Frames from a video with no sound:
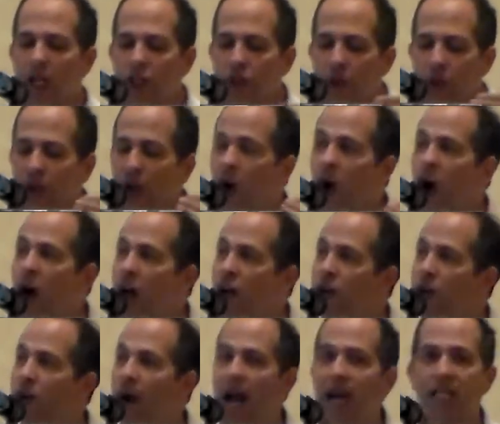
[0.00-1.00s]
So the
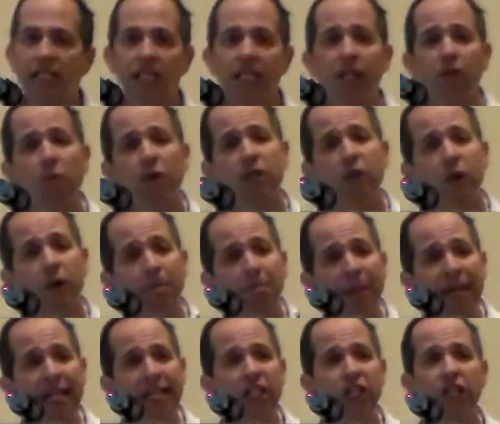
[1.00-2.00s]
contrasting when you're
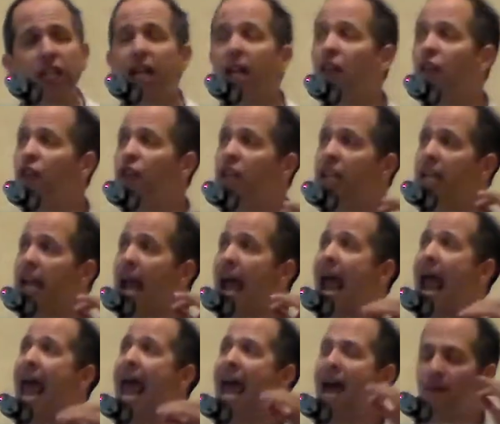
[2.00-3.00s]
impeaching the
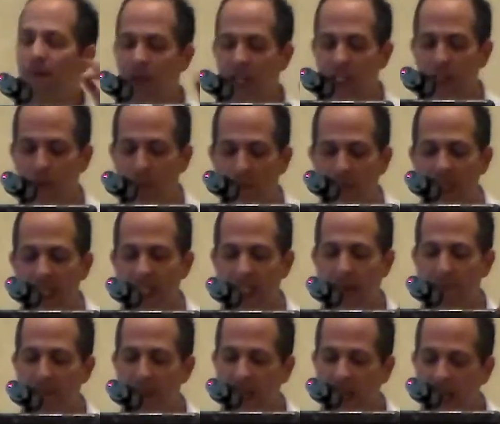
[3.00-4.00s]
evidence would be
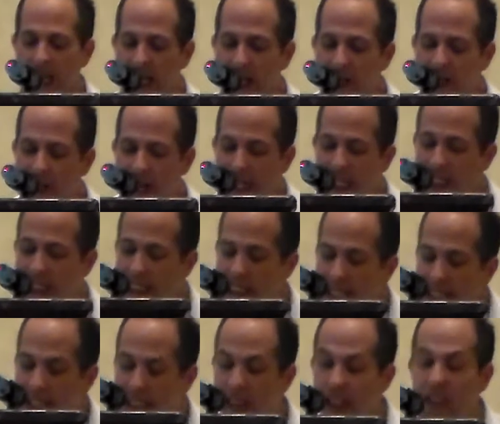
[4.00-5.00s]
something like
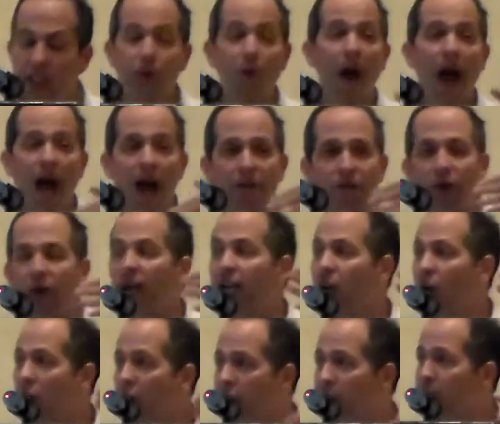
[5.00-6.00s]
this. So after
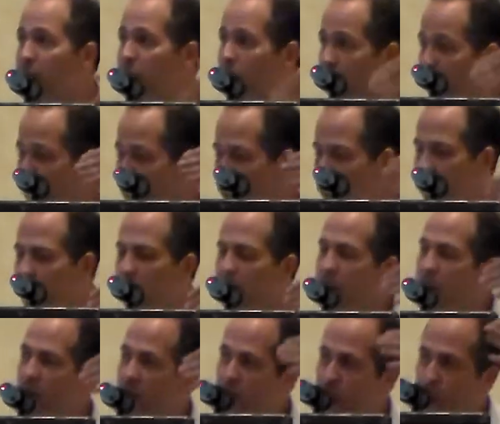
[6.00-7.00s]
I got him to agree
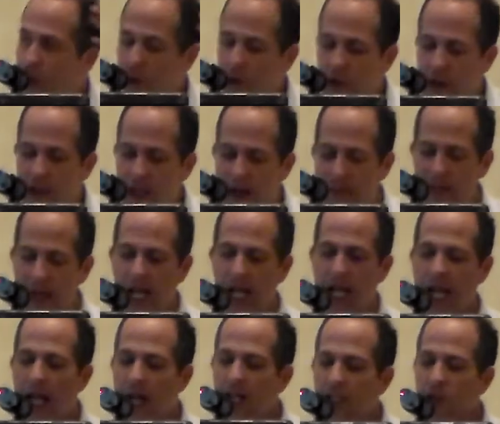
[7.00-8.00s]
with the shoulders up.
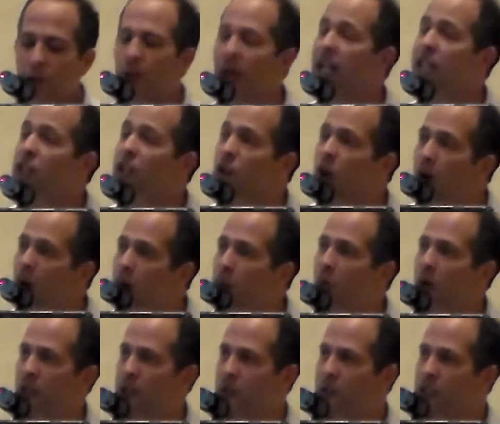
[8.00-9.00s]
So that's
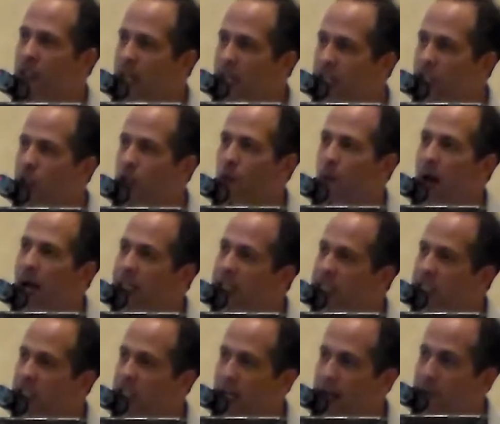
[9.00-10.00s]
not what you said in
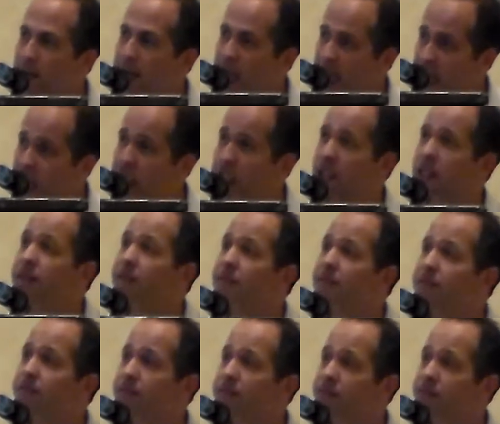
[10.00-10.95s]
direct examination.